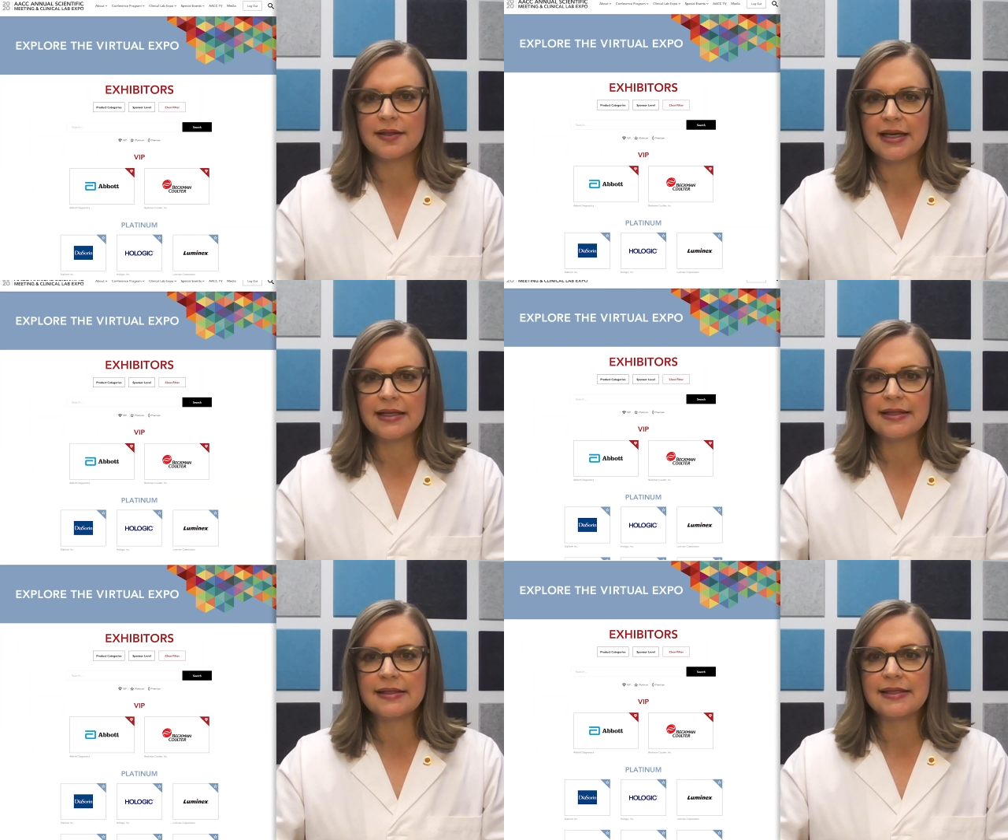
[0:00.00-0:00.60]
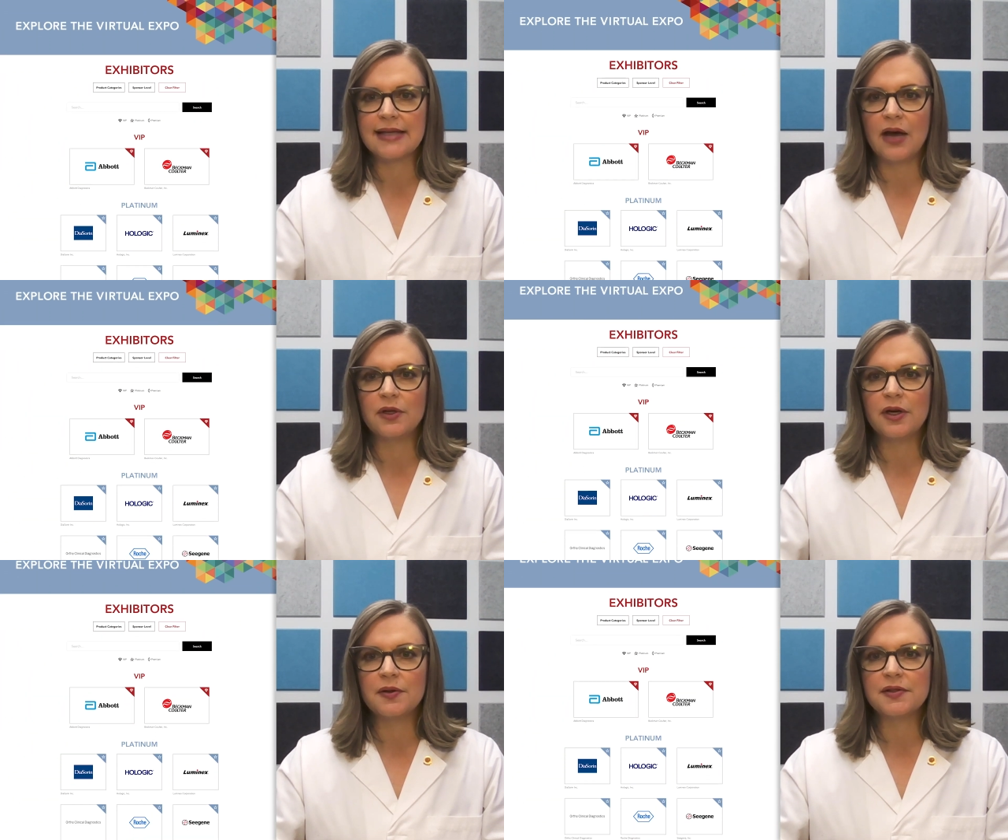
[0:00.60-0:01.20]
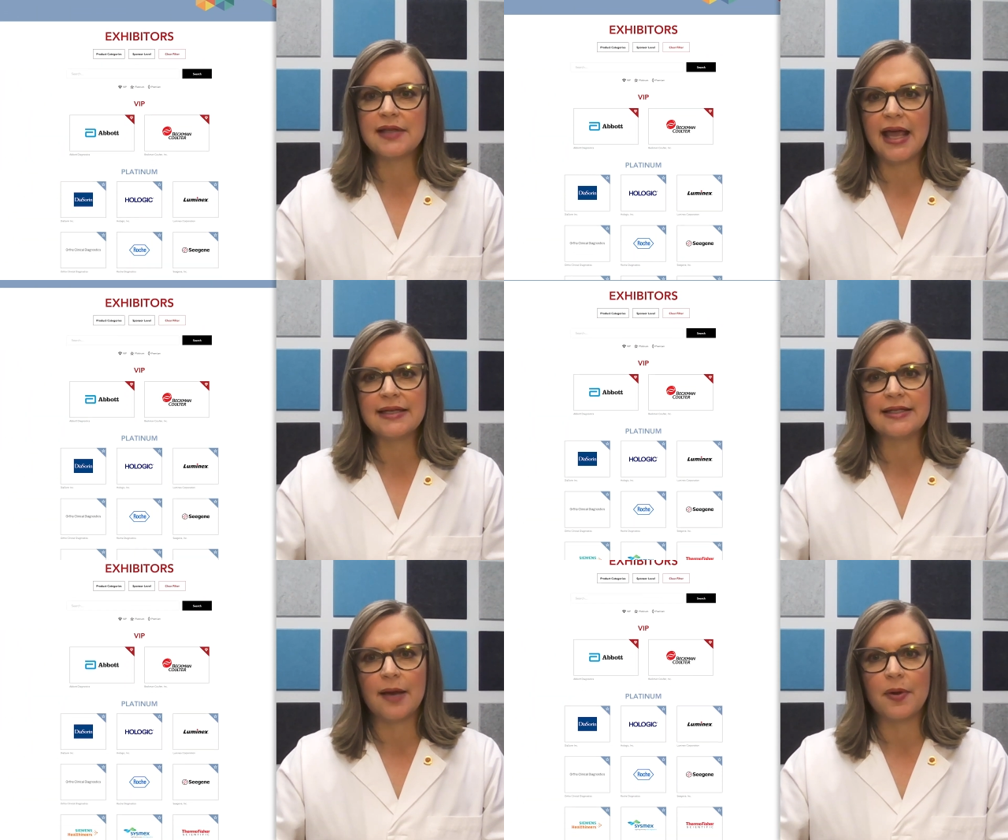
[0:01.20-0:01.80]
links, downloads,
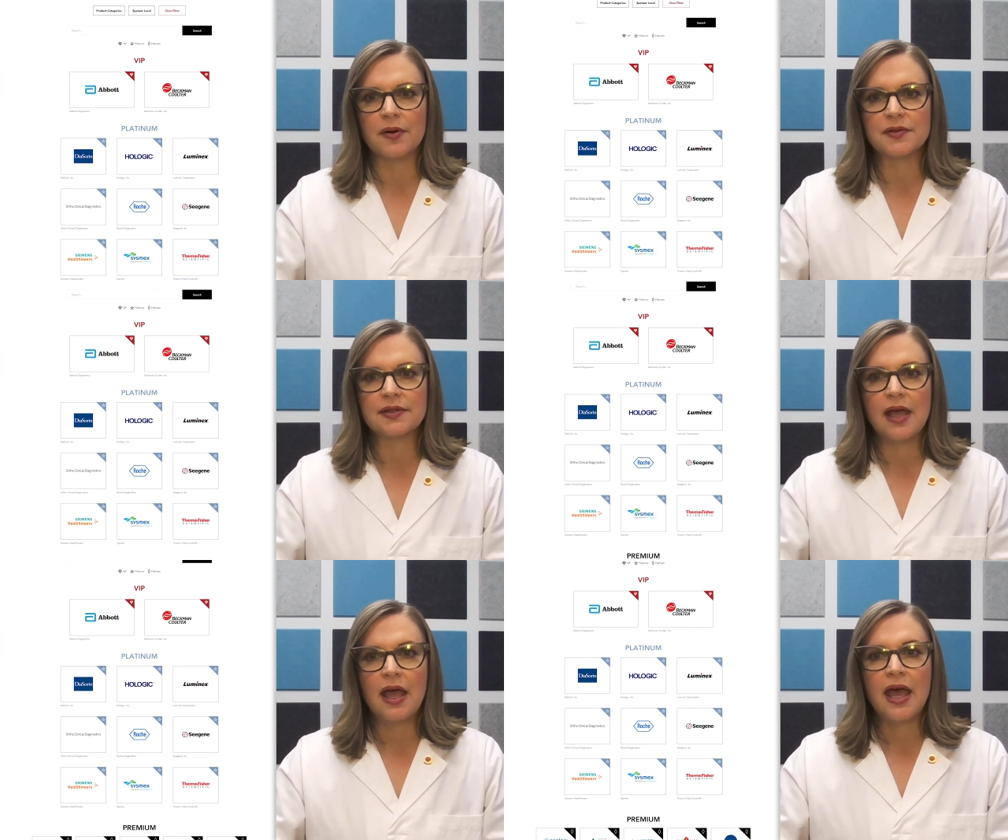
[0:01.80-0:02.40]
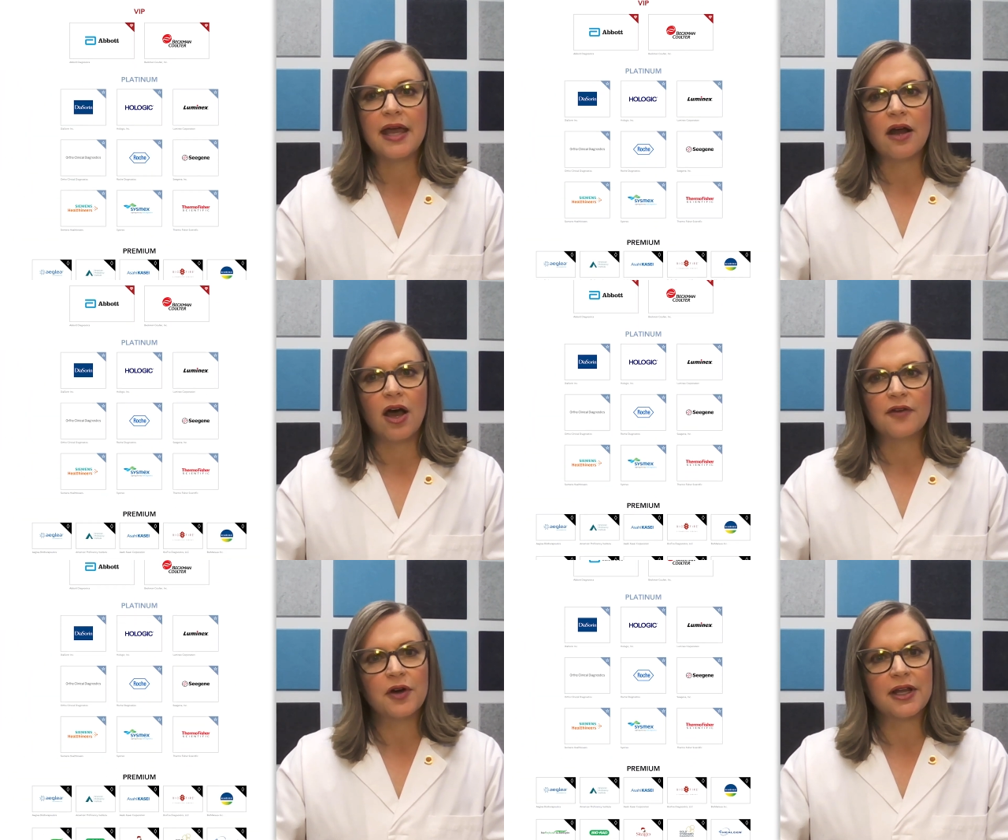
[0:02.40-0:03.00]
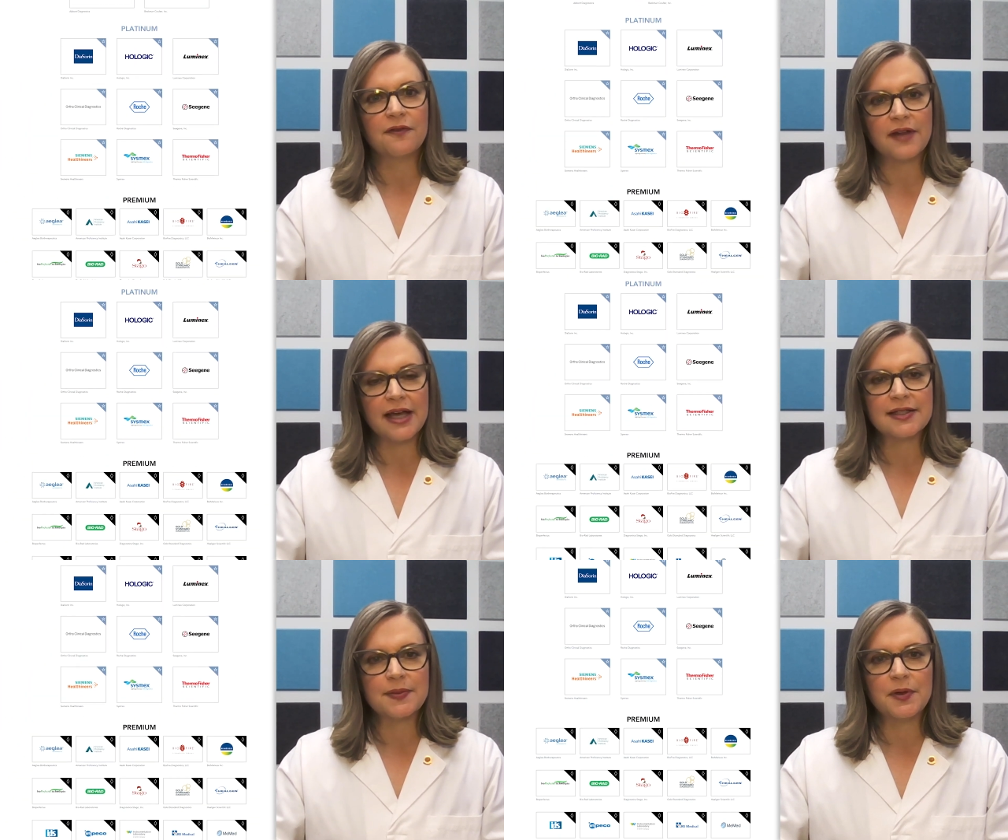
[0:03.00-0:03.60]
and demos, and offering
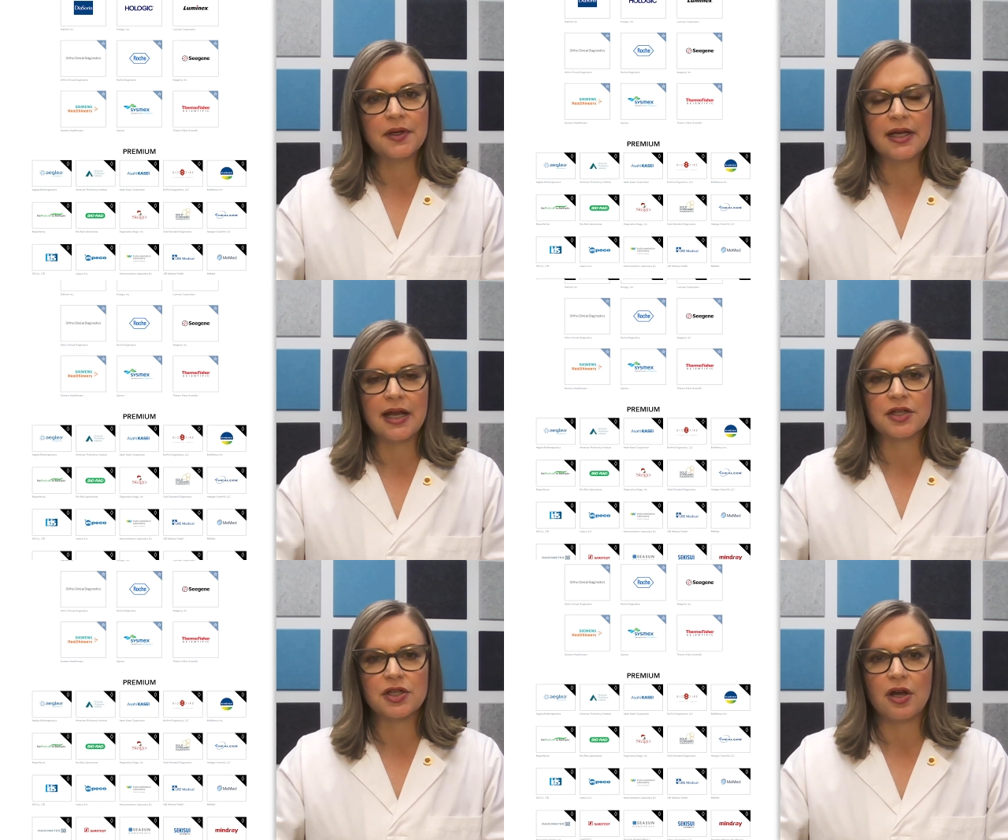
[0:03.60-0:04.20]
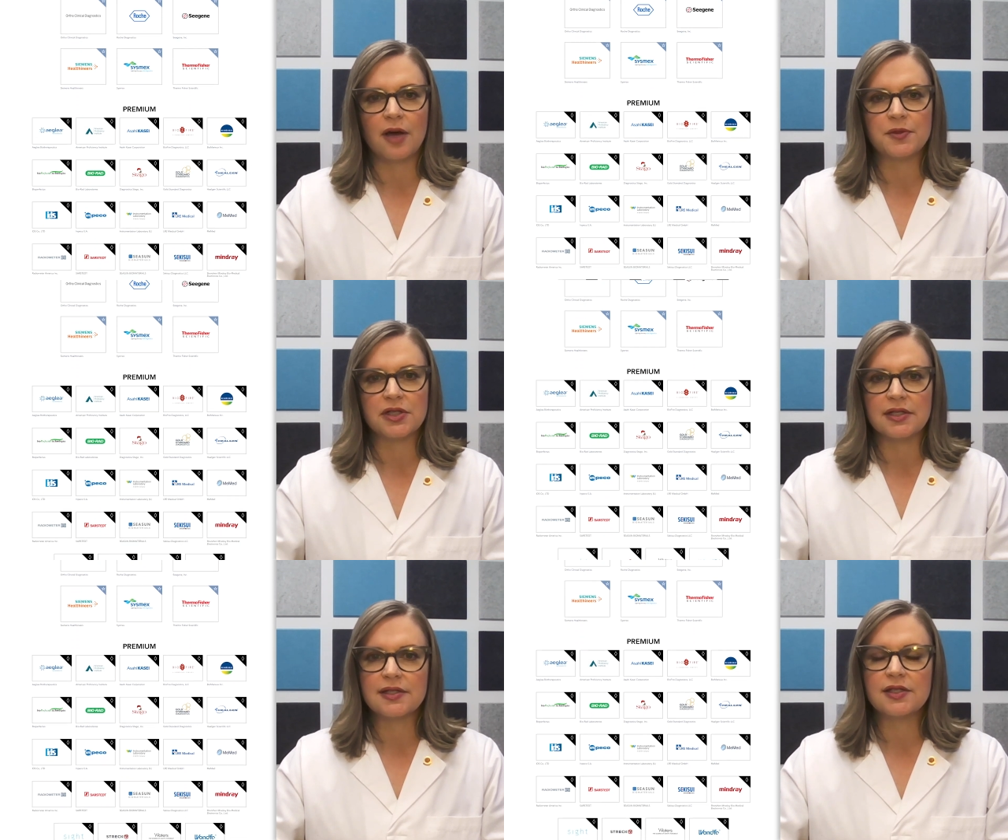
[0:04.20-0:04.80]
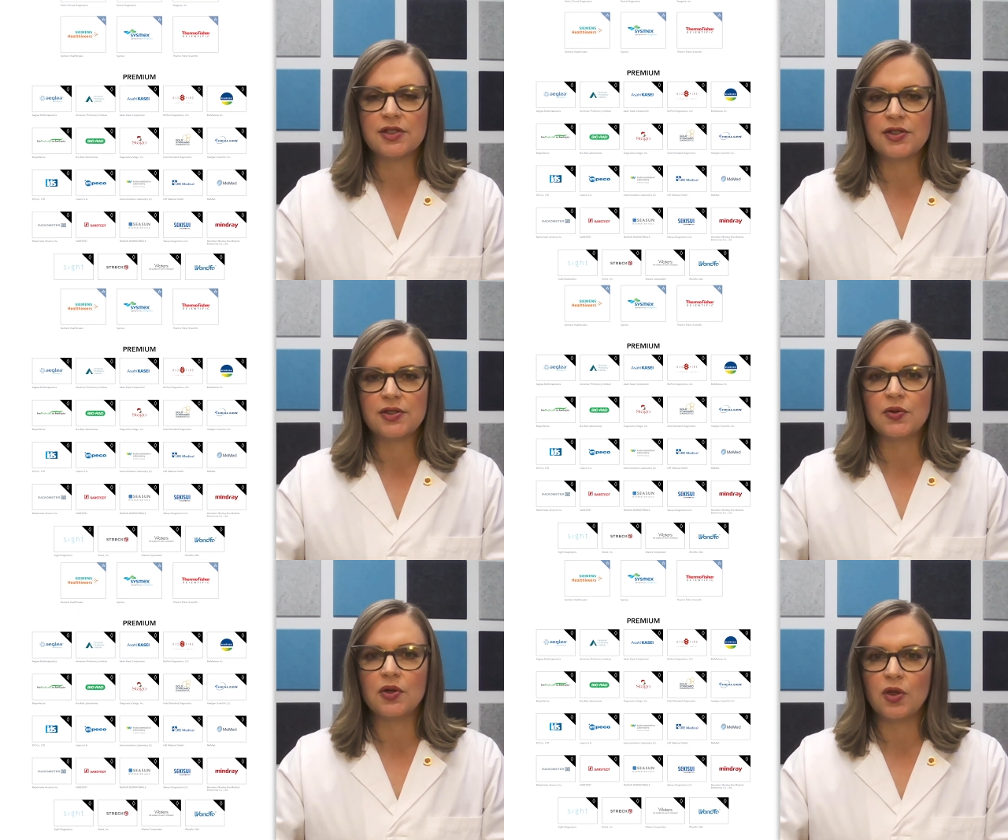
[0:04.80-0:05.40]
flexible connection options to
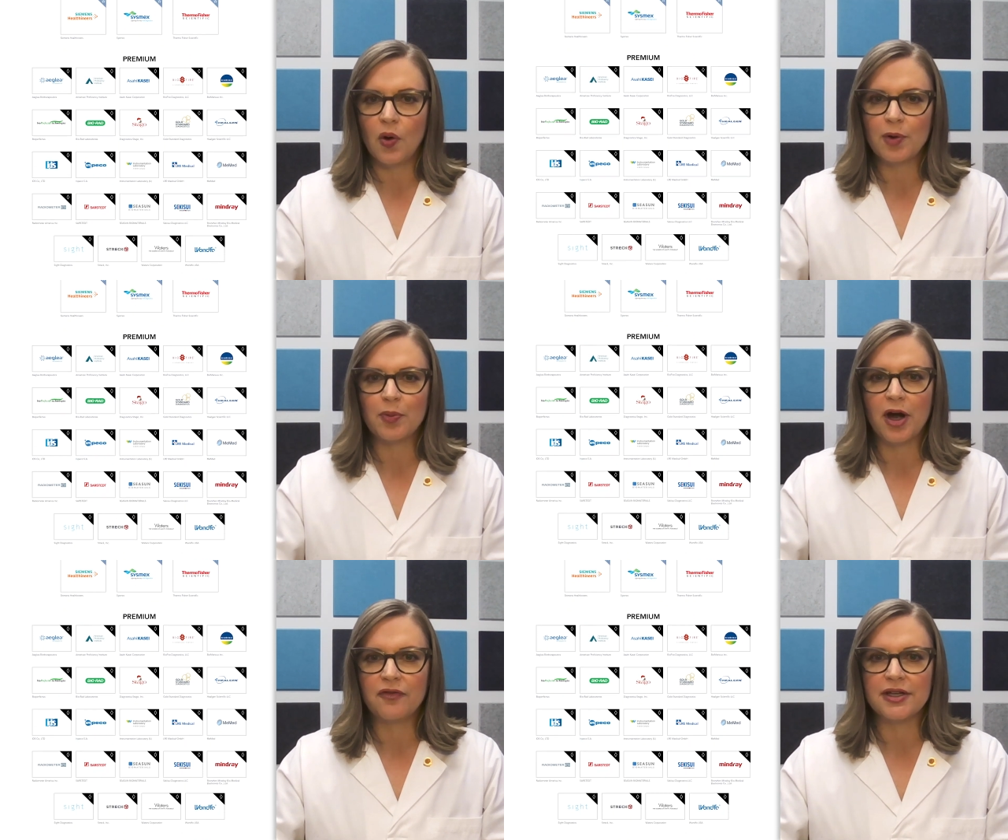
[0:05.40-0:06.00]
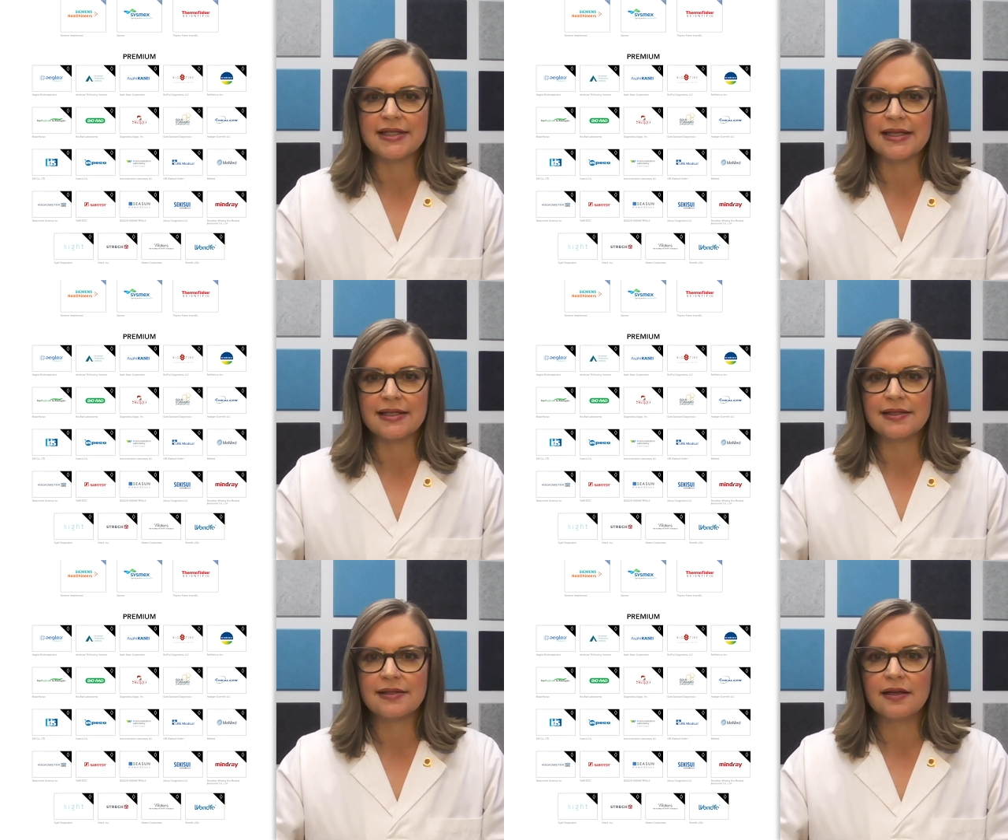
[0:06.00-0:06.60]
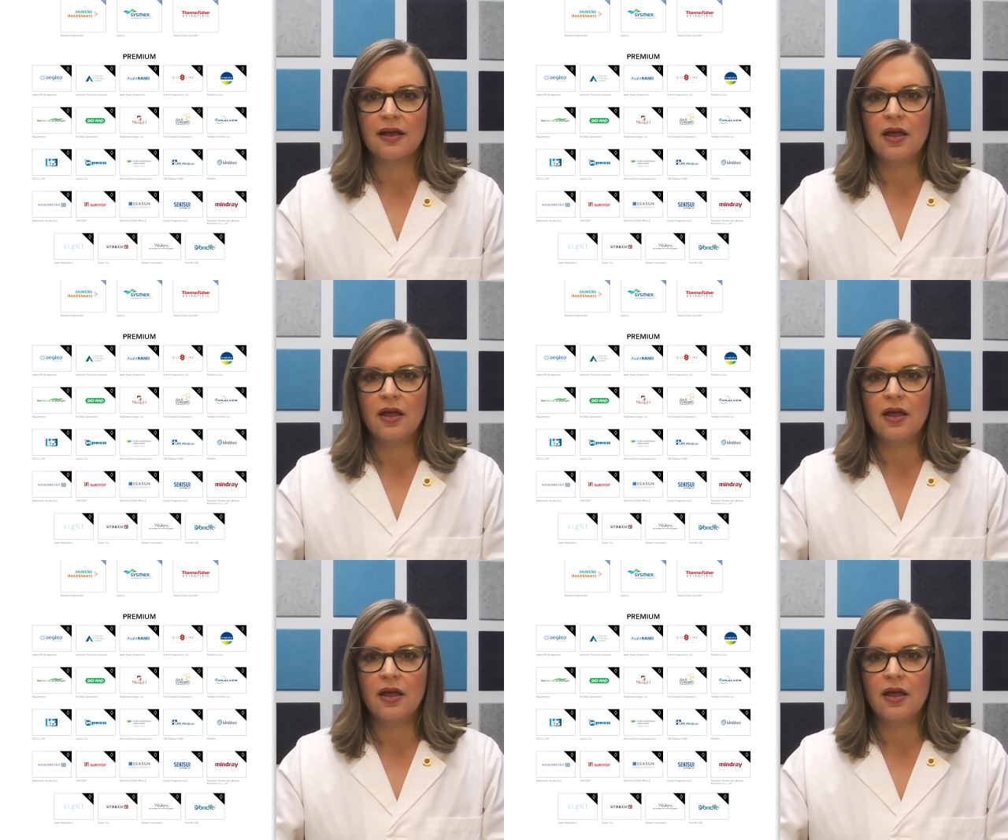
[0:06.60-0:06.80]
suit your preferences.